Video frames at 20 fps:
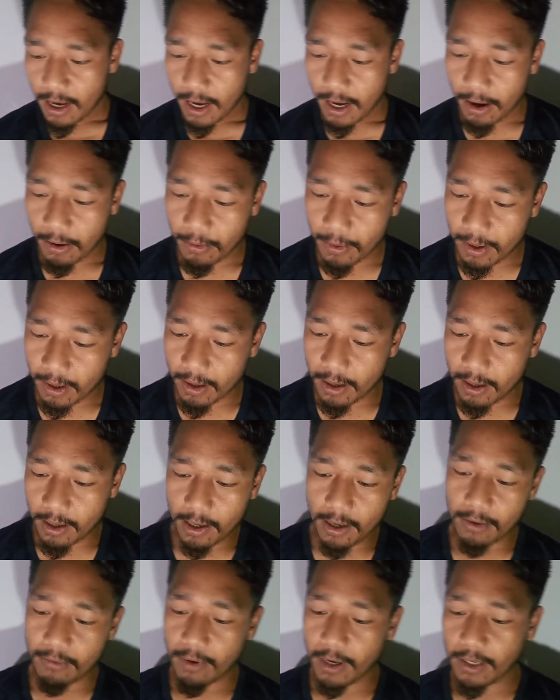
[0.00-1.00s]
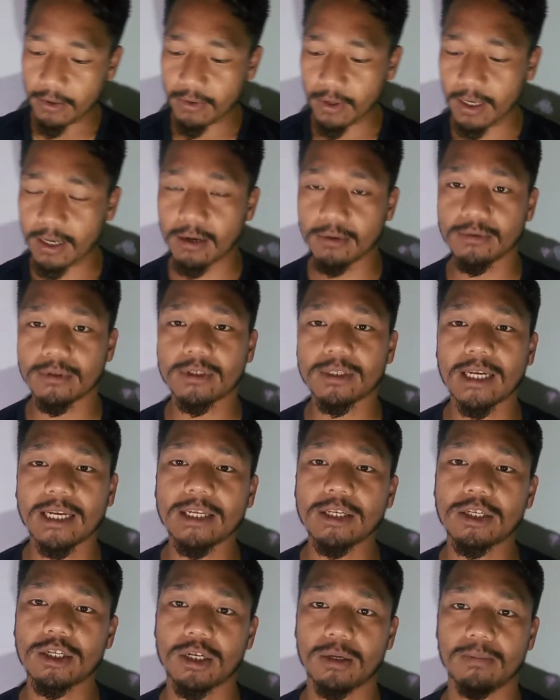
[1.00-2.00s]
We'll learn what is the
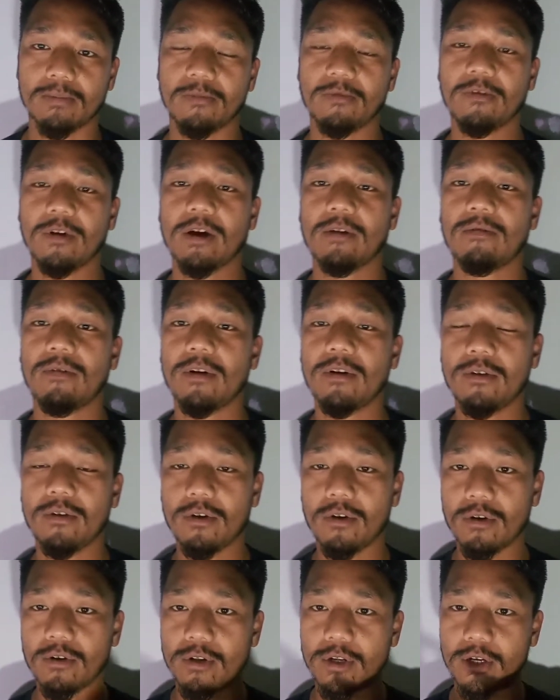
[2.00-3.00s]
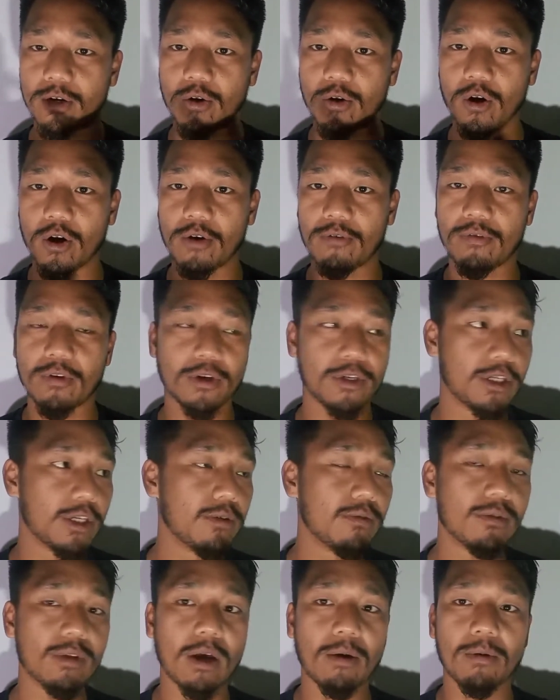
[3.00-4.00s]
constant term. We have known the
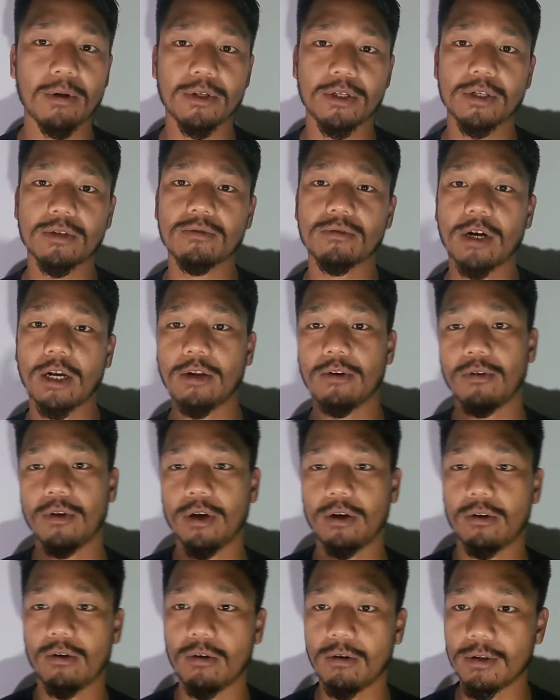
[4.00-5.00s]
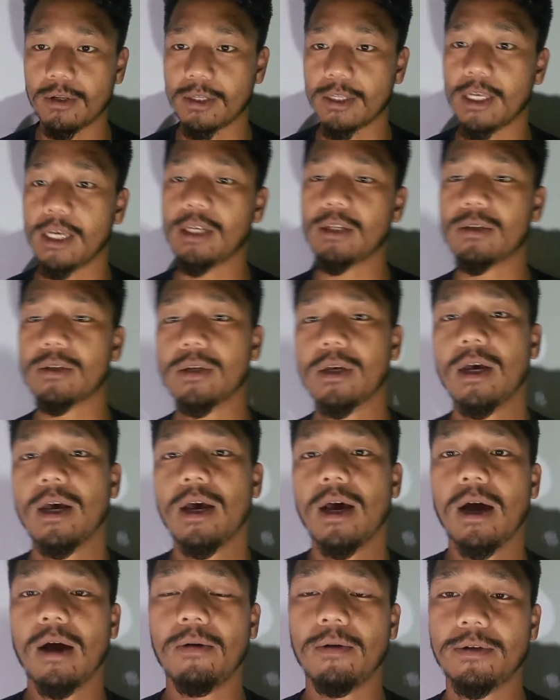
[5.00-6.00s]
coefficients. I will just try to recall the things.
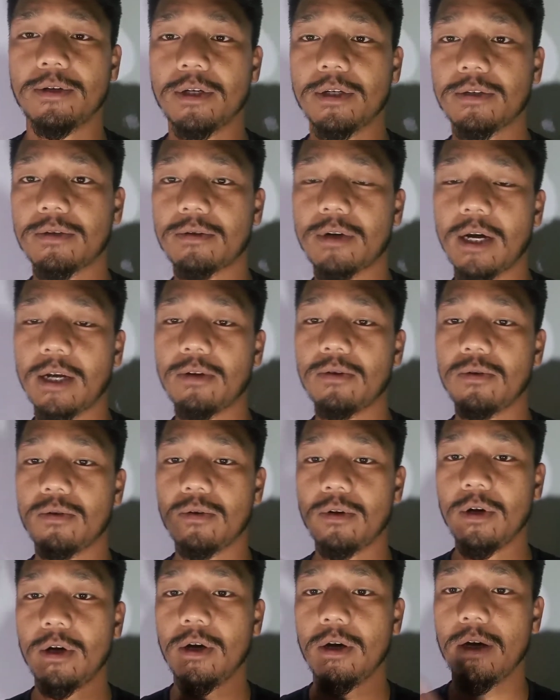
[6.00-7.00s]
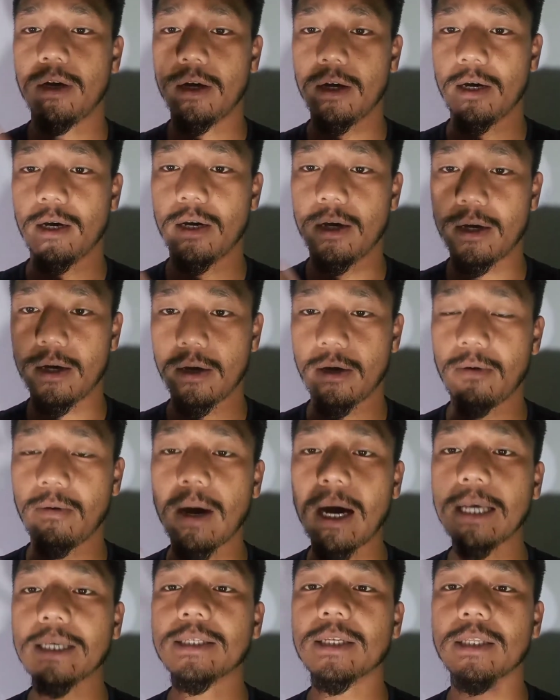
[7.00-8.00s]
I will just try to
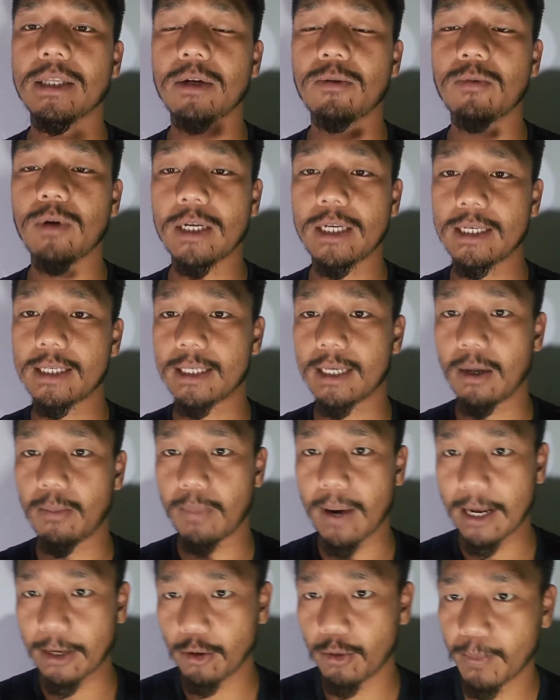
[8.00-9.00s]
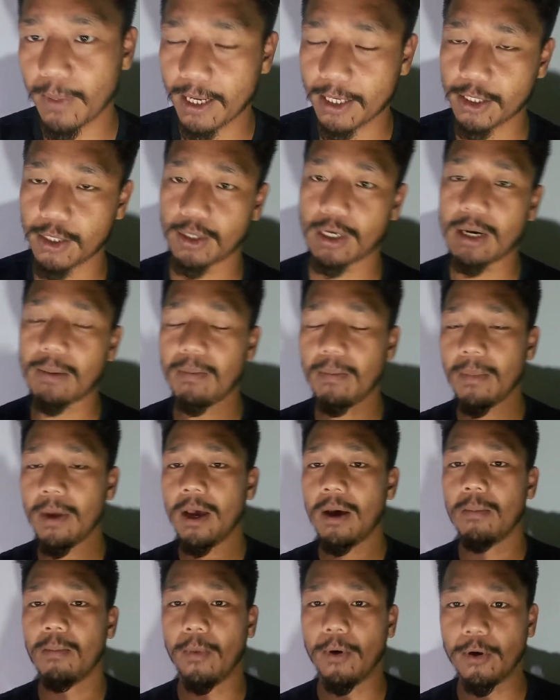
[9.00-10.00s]
revise the thing. What is a binomial theorem,
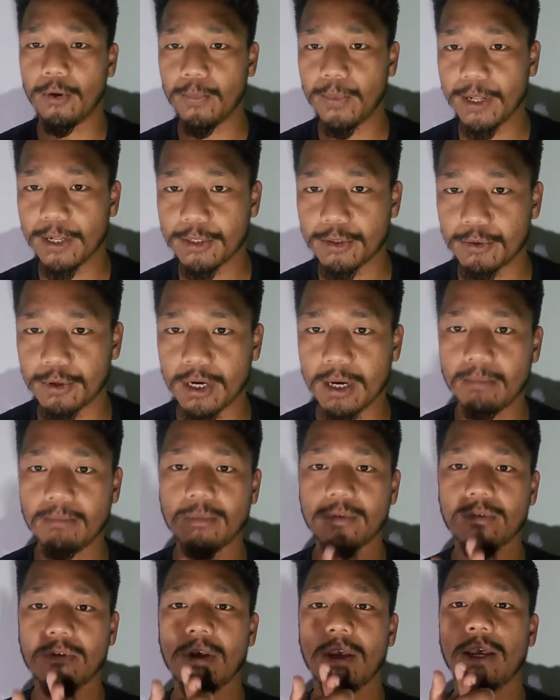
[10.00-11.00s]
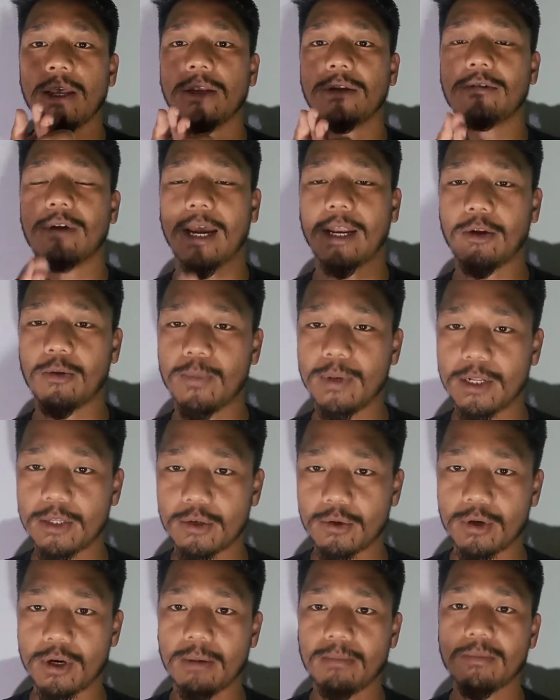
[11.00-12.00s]
monomial theorems,
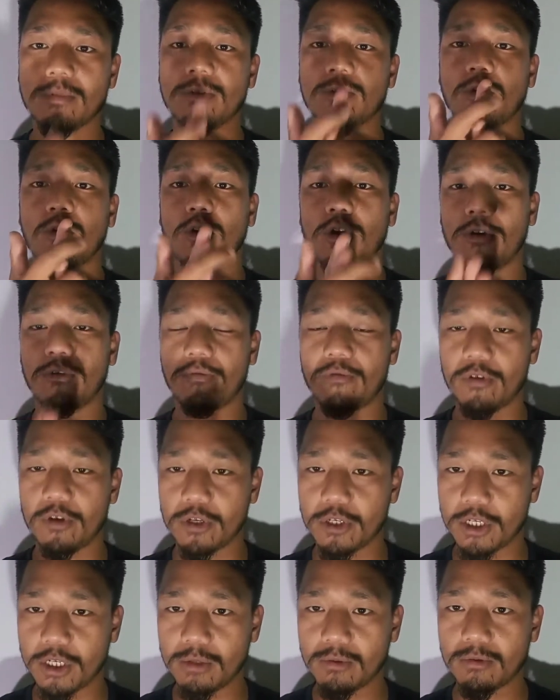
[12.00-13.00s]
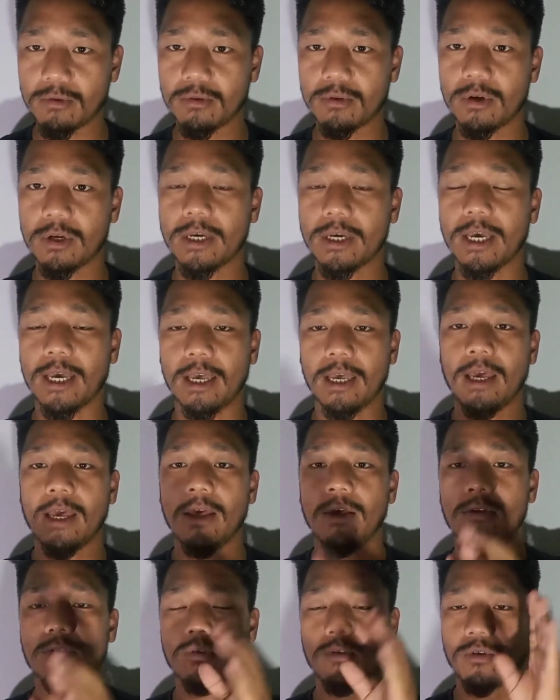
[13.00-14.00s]
trinomial theorems, coefficients. Okay,
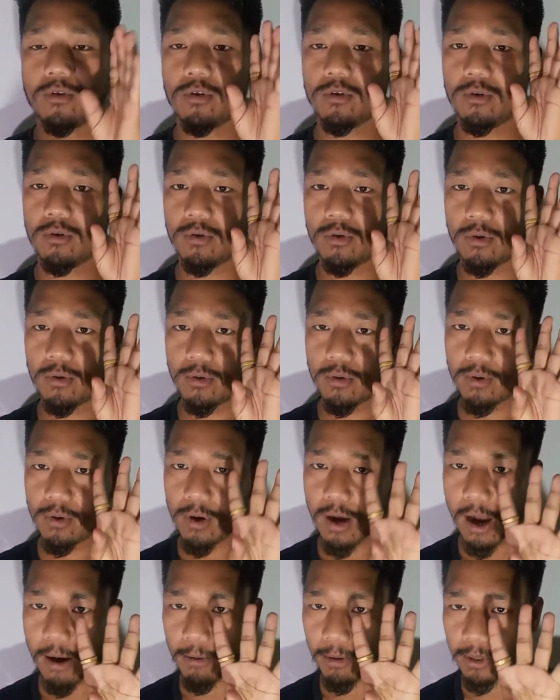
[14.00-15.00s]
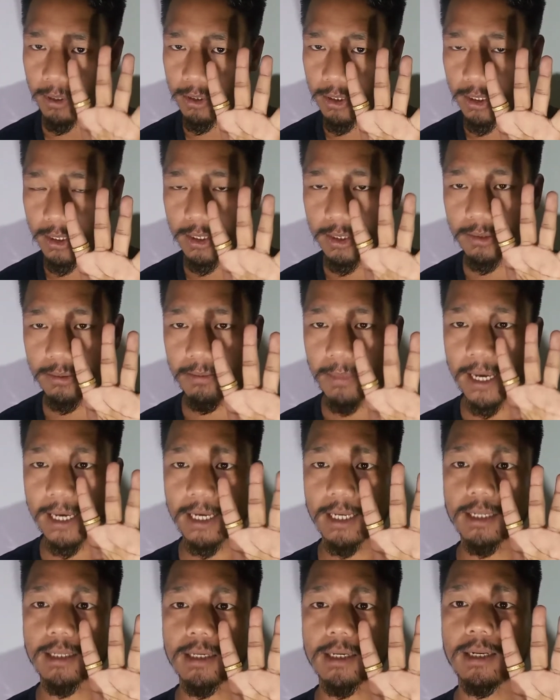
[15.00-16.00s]
so I will just
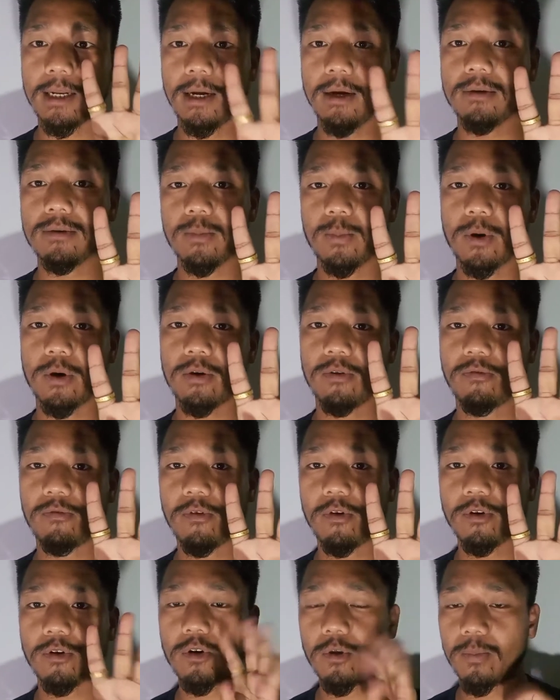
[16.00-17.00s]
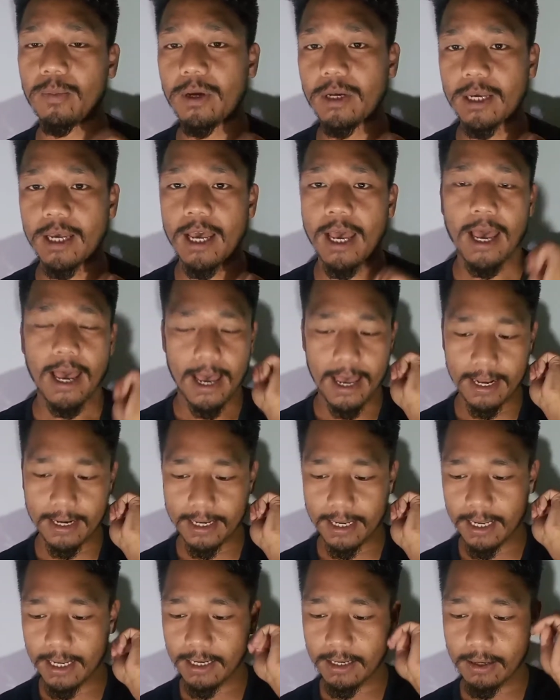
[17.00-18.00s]
make it clear about the 4th topic,
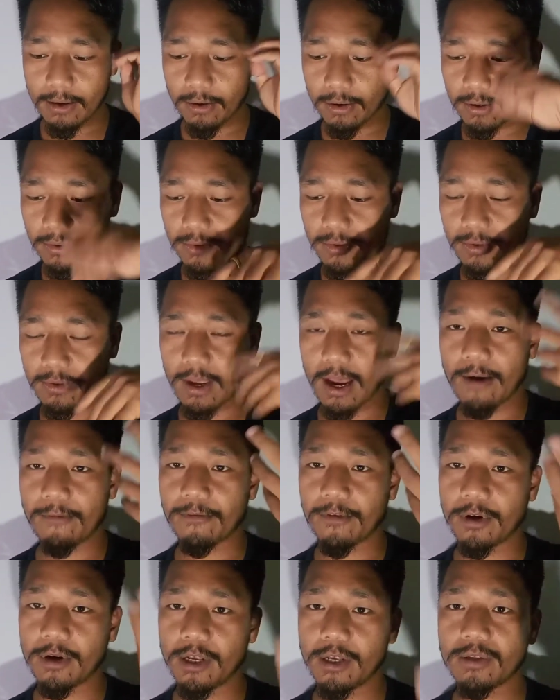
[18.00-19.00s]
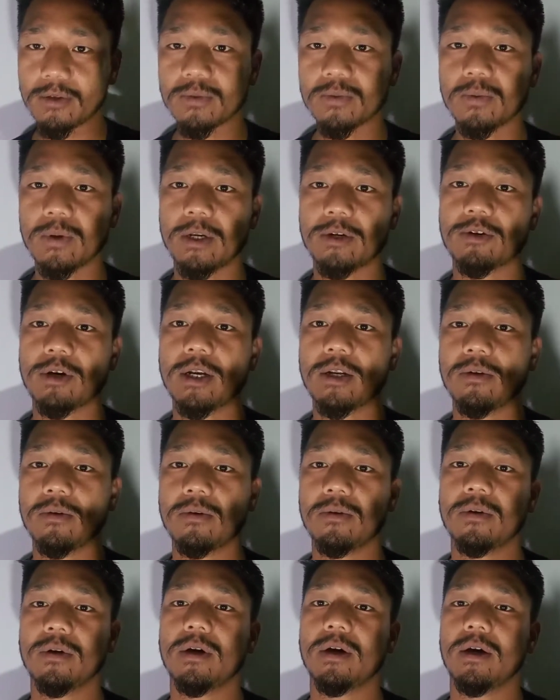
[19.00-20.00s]
and then after this we will try
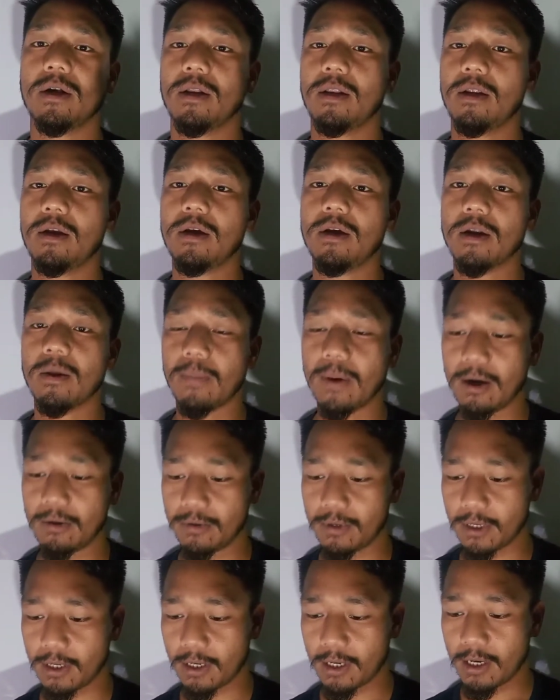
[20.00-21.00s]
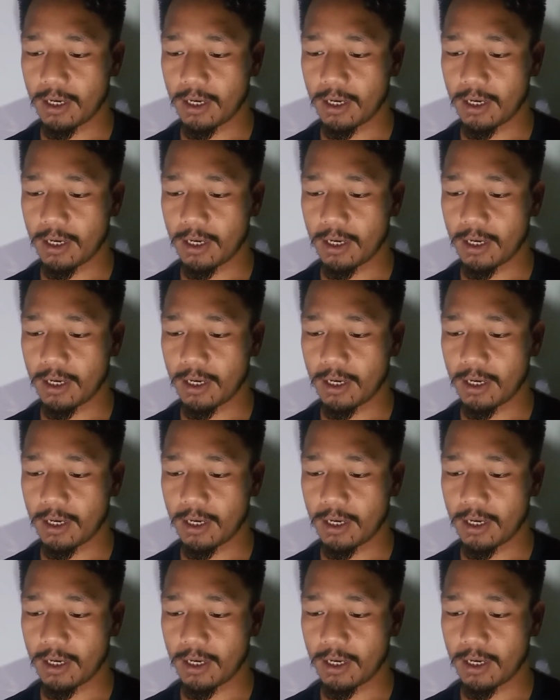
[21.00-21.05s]
to learn about